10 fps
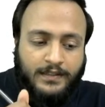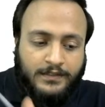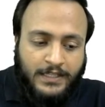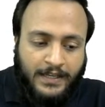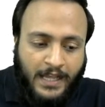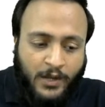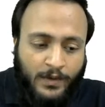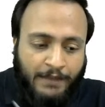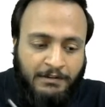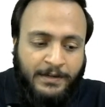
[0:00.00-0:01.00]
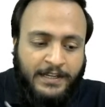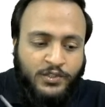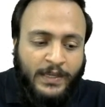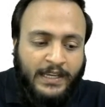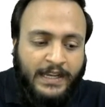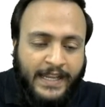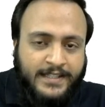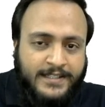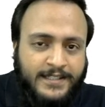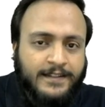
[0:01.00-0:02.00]
Till now, everybody is doing
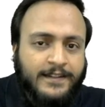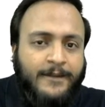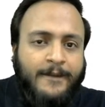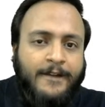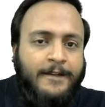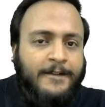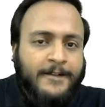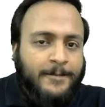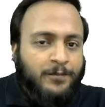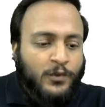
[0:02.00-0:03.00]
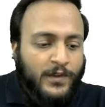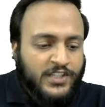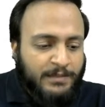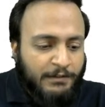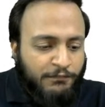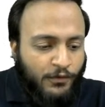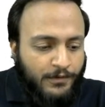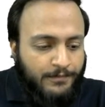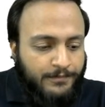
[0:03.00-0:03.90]
correct. Question number 4.